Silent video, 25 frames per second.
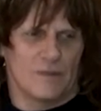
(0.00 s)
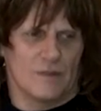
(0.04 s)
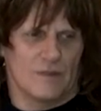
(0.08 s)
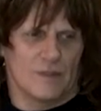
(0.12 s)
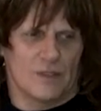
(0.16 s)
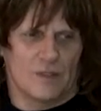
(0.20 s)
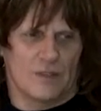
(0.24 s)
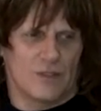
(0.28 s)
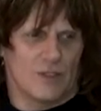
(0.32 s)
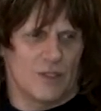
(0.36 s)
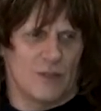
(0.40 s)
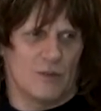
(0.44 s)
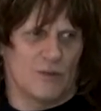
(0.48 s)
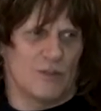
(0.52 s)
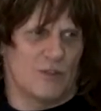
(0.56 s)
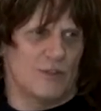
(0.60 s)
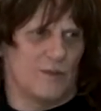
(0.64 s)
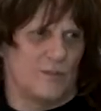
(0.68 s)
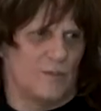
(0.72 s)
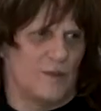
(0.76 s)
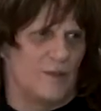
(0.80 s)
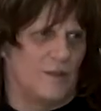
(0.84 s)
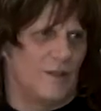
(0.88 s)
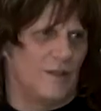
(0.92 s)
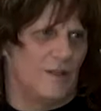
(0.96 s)
there seems to
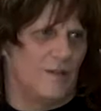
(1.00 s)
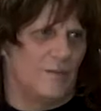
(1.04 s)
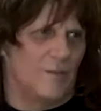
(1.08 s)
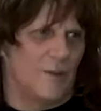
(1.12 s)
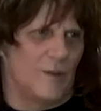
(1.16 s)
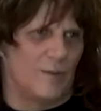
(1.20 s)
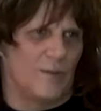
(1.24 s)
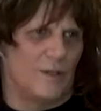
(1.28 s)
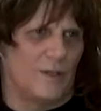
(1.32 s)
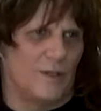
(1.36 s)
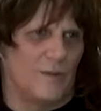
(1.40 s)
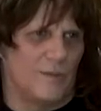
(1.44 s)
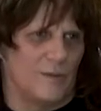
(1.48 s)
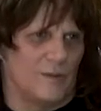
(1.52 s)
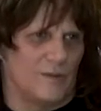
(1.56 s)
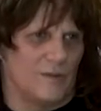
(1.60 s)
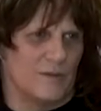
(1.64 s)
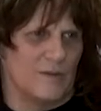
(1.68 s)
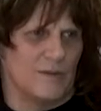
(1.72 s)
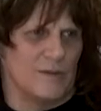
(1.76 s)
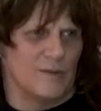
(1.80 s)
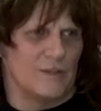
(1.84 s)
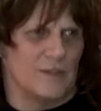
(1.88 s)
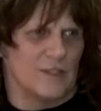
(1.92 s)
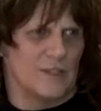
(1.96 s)
be people
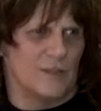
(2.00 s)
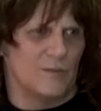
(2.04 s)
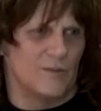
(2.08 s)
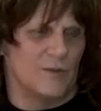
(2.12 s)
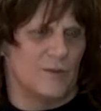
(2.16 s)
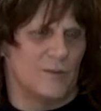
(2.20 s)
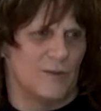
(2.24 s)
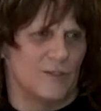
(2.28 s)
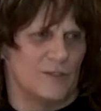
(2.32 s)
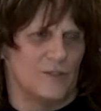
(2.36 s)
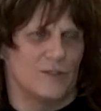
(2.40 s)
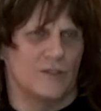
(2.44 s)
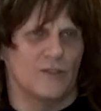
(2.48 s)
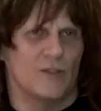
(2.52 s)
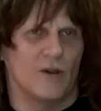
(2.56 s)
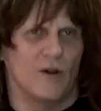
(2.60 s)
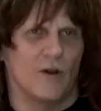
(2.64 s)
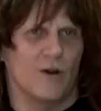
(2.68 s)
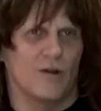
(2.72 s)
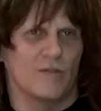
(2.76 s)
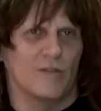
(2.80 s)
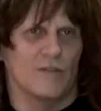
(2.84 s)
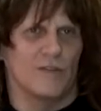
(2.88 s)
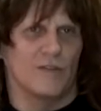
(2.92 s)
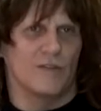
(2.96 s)
seem to be
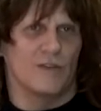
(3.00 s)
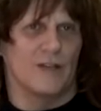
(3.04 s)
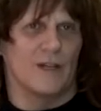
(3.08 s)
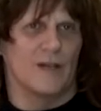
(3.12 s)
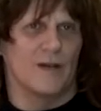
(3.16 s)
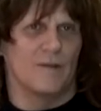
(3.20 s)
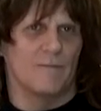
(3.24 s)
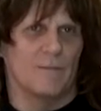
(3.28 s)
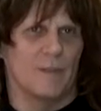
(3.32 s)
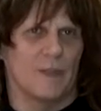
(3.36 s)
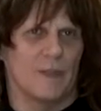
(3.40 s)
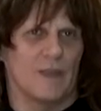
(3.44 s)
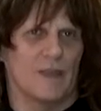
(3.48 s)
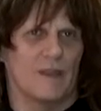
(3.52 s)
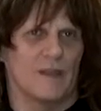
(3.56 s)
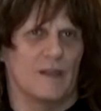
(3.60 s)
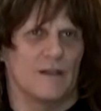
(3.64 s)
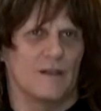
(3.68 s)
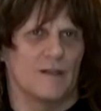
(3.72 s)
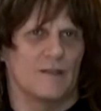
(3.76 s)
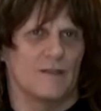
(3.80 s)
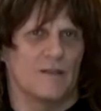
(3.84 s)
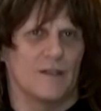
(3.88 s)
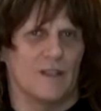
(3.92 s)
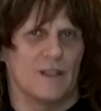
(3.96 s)
starved for that.
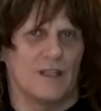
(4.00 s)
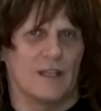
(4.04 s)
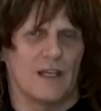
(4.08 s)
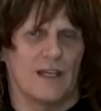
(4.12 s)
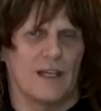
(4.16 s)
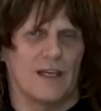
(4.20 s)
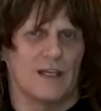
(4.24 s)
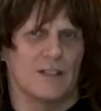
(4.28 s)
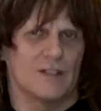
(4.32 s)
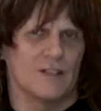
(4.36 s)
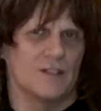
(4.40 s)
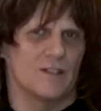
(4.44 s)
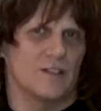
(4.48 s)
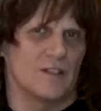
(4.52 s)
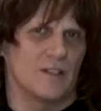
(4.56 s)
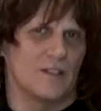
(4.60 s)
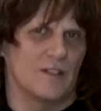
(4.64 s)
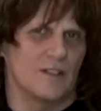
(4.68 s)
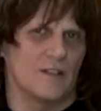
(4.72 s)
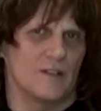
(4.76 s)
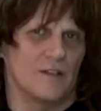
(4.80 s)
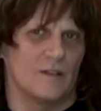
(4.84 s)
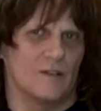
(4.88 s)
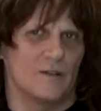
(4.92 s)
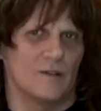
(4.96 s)
The last
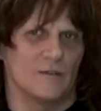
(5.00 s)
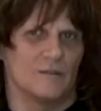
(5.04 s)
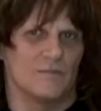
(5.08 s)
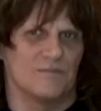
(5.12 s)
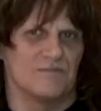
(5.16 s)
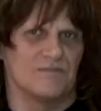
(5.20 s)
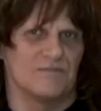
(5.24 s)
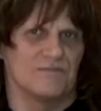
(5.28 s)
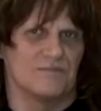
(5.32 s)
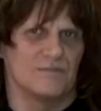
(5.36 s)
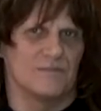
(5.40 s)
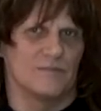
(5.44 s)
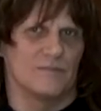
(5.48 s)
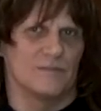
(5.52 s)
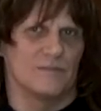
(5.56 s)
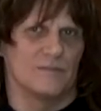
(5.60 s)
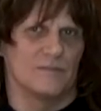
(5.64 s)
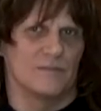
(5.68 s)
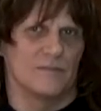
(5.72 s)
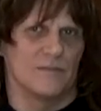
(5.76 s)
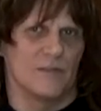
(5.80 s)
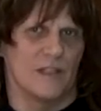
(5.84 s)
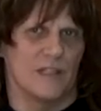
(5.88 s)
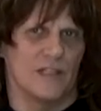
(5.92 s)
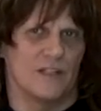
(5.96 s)

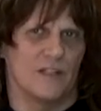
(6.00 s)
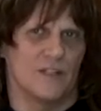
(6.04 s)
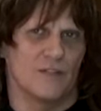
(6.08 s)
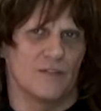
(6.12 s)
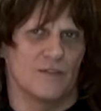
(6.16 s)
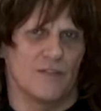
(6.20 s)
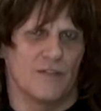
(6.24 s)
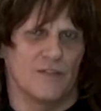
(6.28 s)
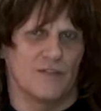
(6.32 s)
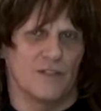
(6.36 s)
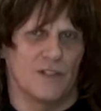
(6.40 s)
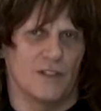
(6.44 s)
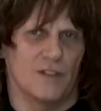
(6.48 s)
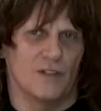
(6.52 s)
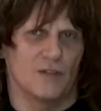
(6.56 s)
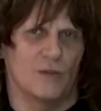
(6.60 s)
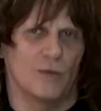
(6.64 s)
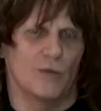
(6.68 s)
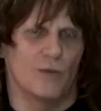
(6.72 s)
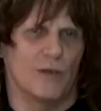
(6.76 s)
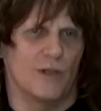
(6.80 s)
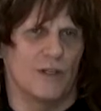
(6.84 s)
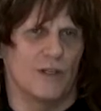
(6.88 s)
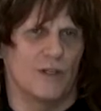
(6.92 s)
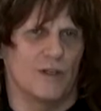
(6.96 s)
at least 15 to
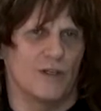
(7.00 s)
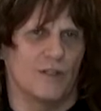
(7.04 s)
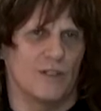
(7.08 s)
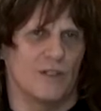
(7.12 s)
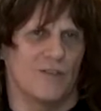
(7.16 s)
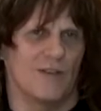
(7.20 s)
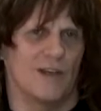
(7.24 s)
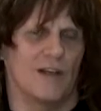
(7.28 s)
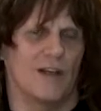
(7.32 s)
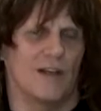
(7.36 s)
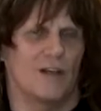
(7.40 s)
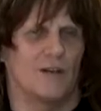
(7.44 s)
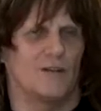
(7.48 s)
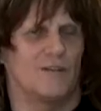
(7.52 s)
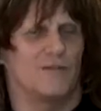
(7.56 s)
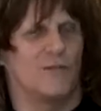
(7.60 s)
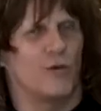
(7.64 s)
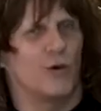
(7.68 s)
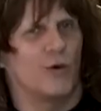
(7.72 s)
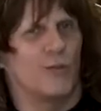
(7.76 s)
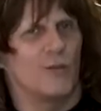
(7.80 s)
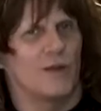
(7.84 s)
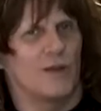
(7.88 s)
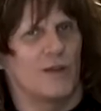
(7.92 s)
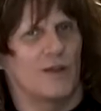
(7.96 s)
20 years, you've had a lot of
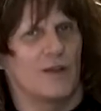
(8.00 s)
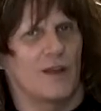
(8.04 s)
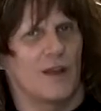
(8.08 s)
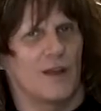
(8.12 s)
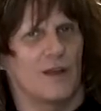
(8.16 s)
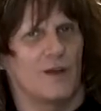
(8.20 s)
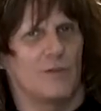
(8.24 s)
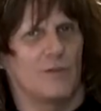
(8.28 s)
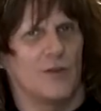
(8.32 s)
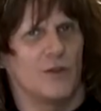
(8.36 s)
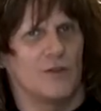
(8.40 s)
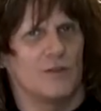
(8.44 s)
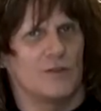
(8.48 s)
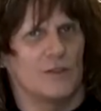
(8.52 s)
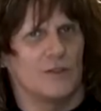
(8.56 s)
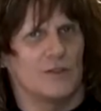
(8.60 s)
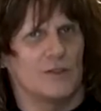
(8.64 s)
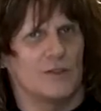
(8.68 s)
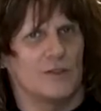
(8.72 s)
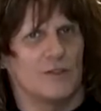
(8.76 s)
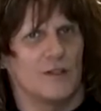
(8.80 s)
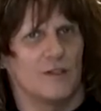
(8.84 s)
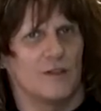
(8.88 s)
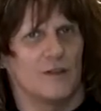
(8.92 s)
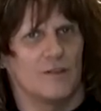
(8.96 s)
formula kind of music
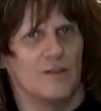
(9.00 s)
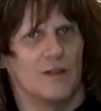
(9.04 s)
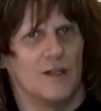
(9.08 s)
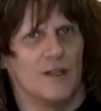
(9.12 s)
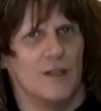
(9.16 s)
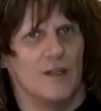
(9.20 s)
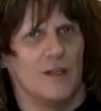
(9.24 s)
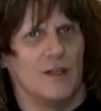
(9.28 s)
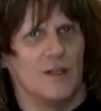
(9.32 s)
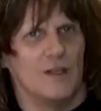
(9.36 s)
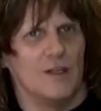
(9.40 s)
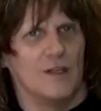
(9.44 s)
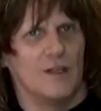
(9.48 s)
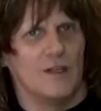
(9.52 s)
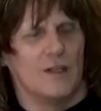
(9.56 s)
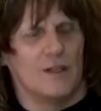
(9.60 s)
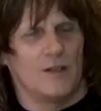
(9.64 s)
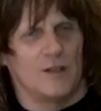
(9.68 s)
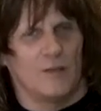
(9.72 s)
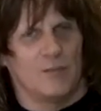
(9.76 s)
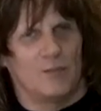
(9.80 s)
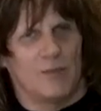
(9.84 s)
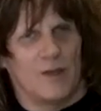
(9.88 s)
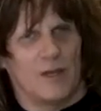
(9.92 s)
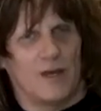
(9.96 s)
and stuff. You
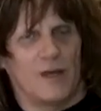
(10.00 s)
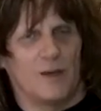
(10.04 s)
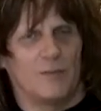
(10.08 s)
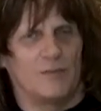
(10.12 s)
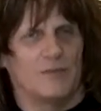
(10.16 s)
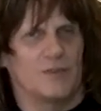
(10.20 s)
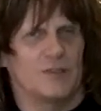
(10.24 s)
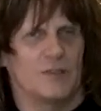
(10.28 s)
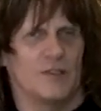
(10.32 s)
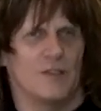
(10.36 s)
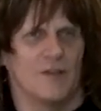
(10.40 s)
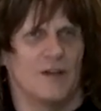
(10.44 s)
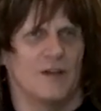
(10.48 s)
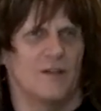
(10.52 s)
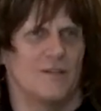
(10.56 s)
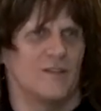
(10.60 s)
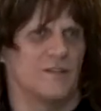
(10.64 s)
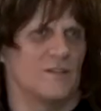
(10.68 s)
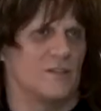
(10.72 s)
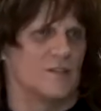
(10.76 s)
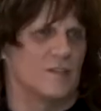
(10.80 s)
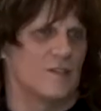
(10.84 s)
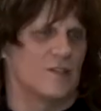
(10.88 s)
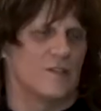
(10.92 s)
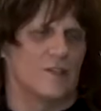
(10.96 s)
know, pop stuff.
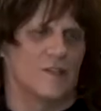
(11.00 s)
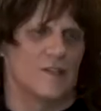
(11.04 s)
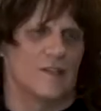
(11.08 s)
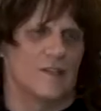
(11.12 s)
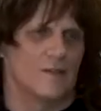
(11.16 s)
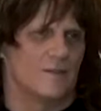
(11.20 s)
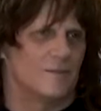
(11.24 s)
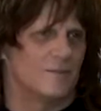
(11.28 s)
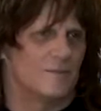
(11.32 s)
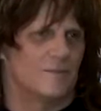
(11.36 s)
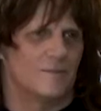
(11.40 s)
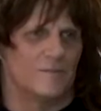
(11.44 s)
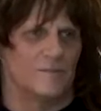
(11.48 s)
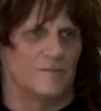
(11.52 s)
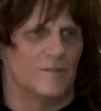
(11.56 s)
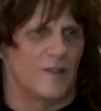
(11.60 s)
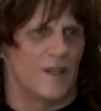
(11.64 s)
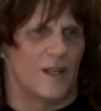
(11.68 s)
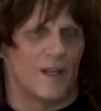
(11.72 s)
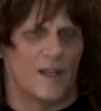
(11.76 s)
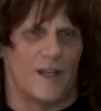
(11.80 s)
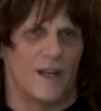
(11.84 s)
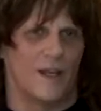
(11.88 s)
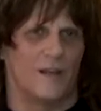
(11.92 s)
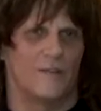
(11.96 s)
It's a
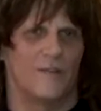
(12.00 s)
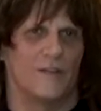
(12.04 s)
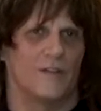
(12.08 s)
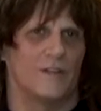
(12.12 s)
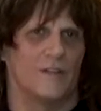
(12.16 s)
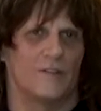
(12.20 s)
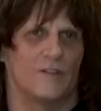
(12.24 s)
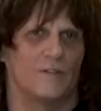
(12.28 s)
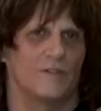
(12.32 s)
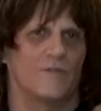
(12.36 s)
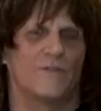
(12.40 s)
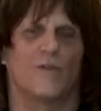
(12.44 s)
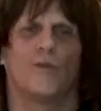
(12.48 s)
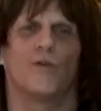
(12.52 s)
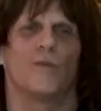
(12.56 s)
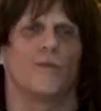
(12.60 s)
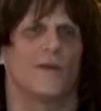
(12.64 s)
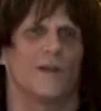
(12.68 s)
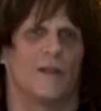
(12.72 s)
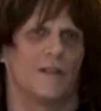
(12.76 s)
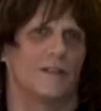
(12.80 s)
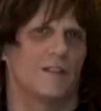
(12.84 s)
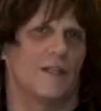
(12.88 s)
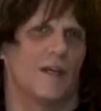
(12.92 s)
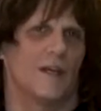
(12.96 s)
lot of it is a
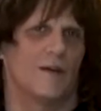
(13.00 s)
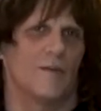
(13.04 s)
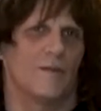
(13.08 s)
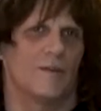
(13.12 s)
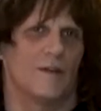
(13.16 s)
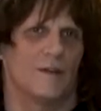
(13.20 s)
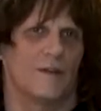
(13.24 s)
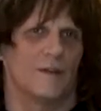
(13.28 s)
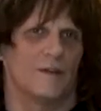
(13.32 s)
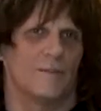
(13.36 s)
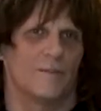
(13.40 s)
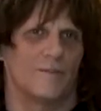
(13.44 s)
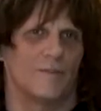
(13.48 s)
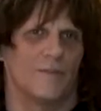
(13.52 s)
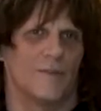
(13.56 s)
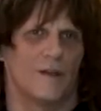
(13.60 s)
formula type thing,